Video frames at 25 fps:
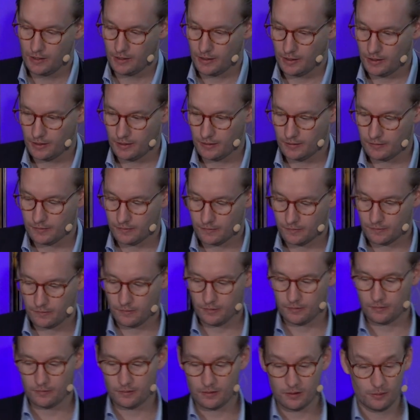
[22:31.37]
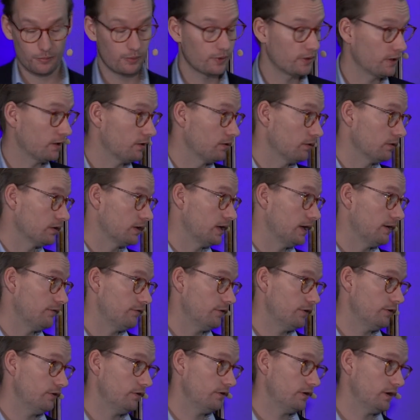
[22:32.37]
is a company called
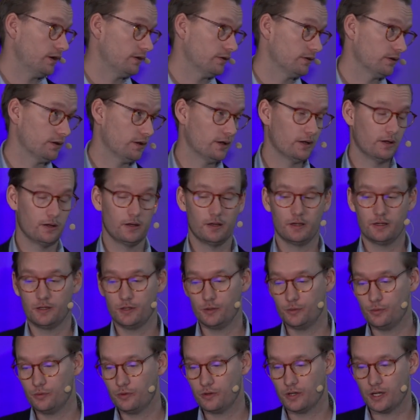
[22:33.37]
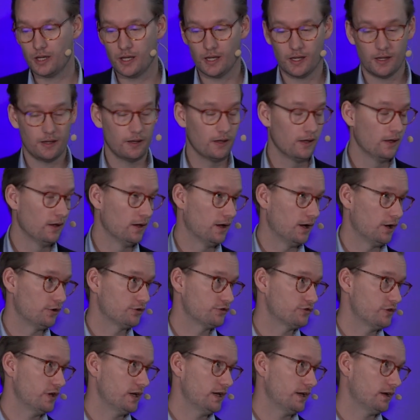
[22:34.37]
Clever and a
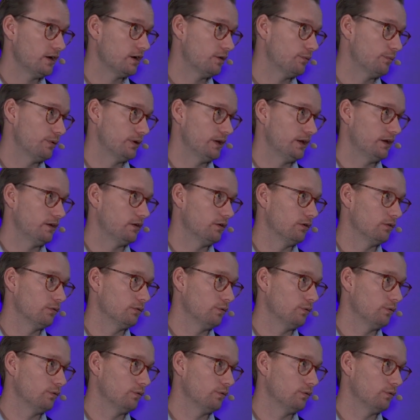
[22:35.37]
UK-Australian company called